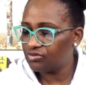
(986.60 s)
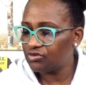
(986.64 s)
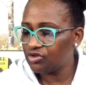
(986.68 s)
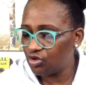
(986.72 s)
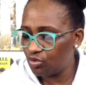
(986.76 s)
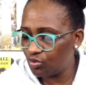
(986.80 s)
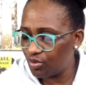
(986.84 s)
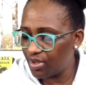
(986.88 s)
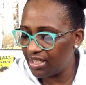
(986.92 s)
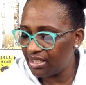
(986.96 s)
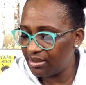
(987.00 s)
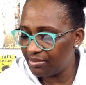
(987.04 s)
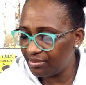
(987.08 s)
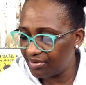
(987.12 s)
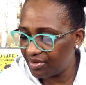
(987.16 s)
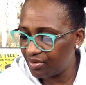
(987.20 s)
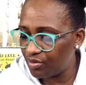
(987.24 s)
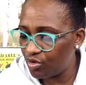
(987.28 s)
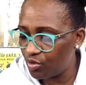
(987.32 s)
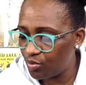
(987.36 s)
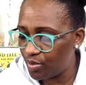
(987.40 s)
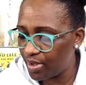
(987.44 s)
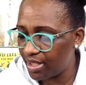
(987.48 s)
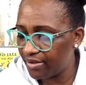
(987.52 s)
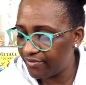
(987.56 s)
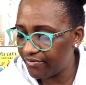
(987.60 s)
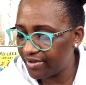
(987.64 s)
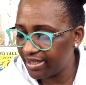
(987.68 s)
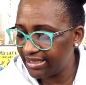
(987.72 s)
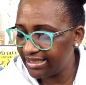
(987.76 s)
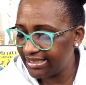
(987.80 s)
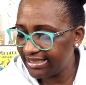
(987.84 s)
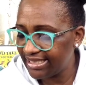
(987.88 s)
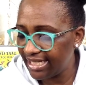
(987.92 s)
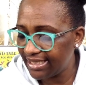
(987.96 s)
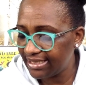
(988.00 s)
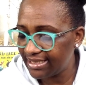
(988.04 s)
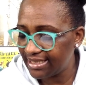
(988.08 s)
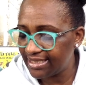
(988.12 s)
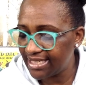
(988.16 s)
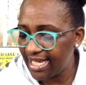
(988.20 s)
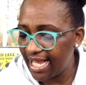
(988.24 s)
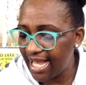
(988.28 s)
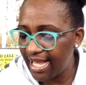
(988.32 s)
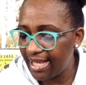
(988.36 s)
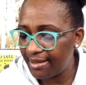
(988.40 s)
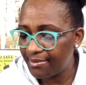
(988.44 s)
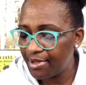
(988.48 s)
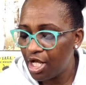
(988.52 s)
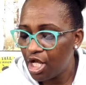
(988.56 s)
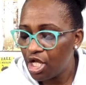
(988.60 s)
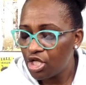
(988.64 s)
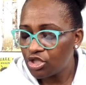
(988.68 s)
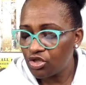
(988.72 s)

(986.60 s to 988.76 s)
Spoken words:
You want to really take the time.